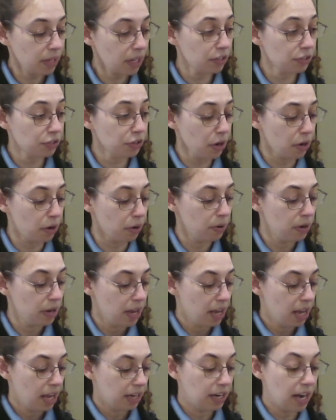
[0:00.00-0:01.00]
So,
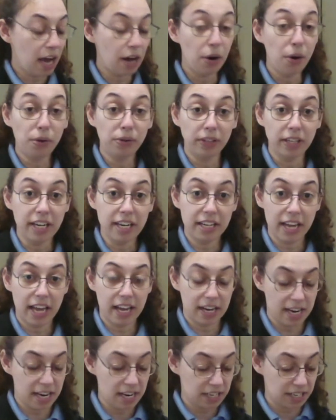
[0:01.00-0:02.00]
not only
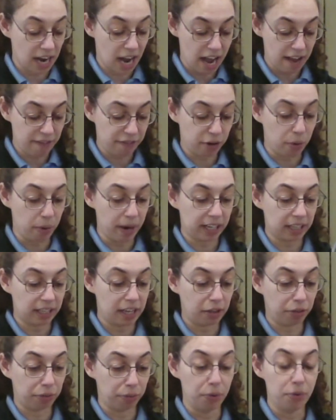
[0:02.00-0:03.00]
can he dive
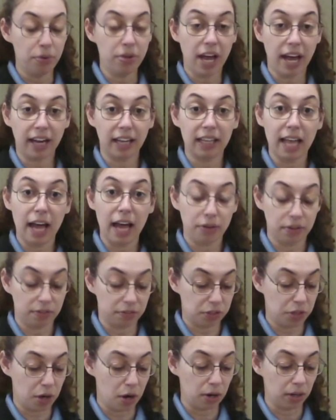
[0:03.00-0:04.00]
quickly through that cloud of
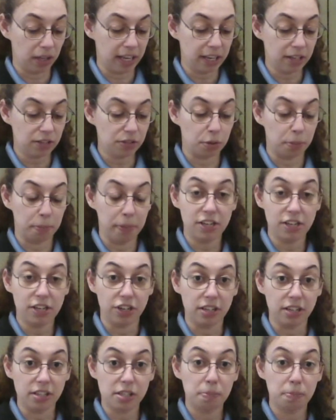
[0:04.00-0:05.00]
starlings or
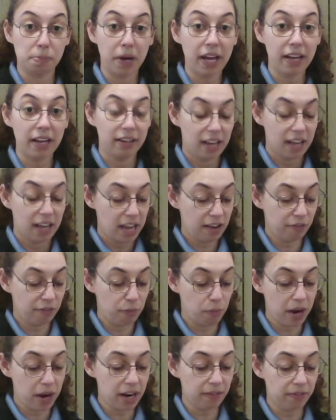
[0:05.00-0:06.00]
pigeons, but if
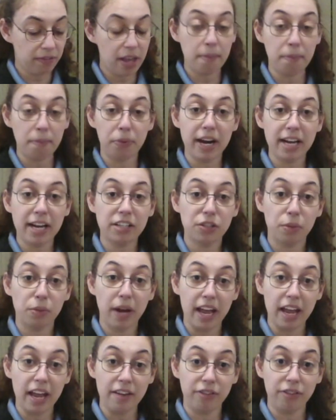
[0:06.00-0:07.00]
one of them breaks
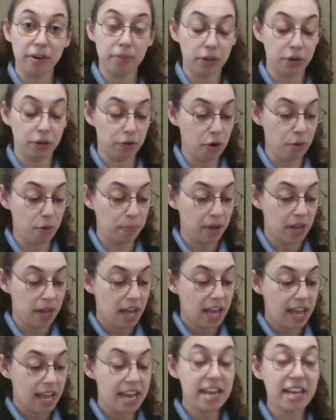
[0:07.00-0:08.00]
away from the group,
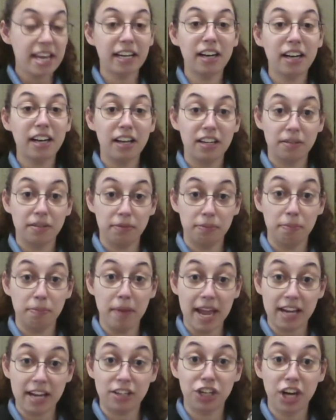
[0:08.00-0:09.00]
he can
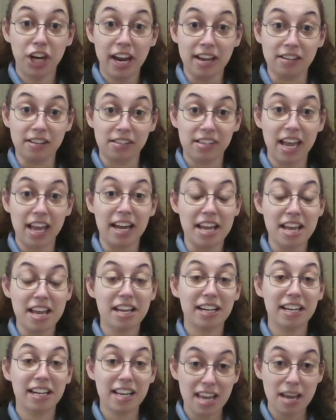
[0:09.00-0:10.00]
make chase and he
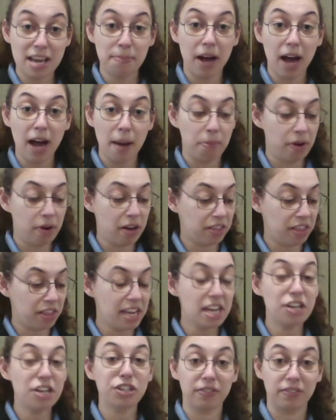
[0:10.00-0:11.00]
can keep up with
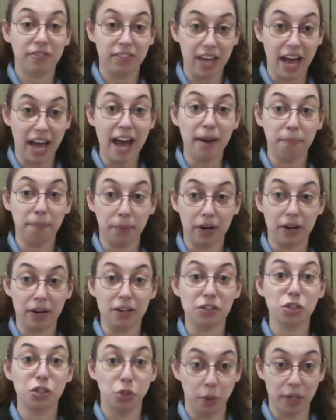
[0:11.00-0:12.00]
each of that
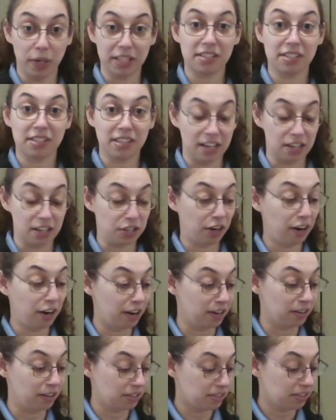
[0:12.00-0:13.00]
bird's twists and
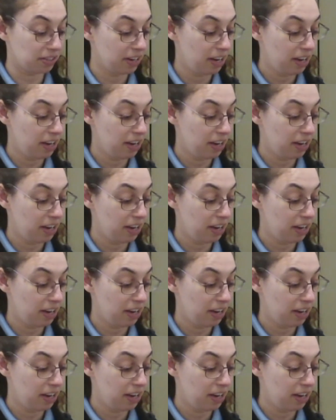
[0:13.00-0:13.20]
turns.